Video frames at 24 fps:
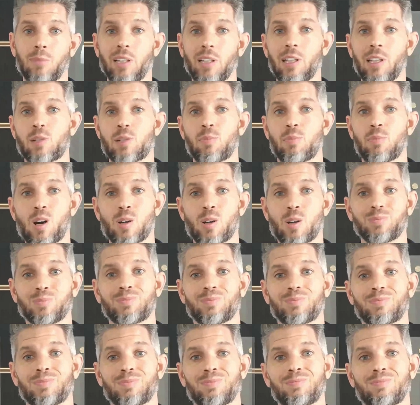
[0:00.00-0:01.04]
My link's below.
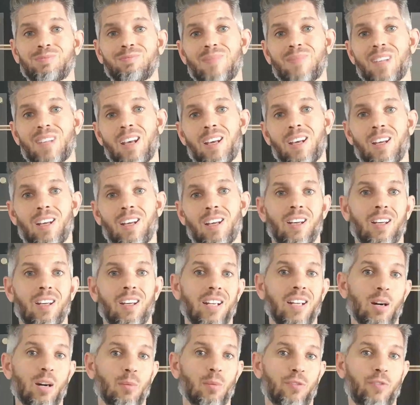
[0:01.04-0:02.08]

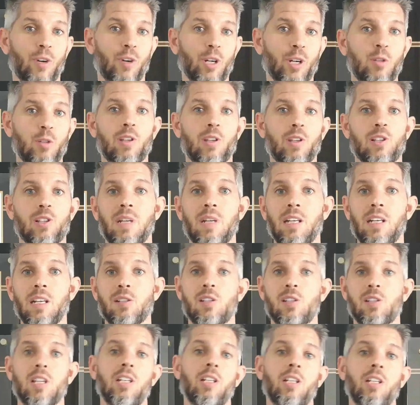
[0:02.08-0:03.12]
Now, for you, this
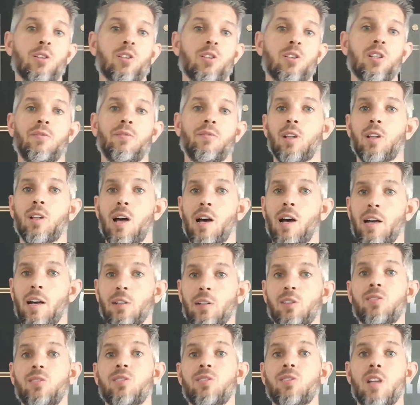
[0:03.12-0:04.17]
means getting yourself
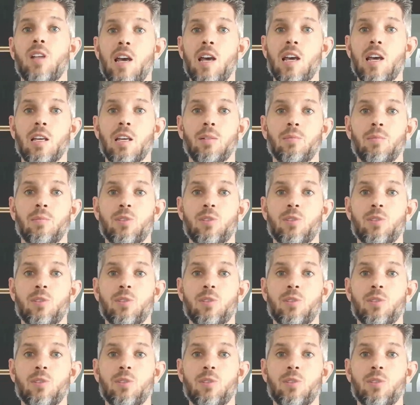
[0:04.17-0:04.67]
aligned today.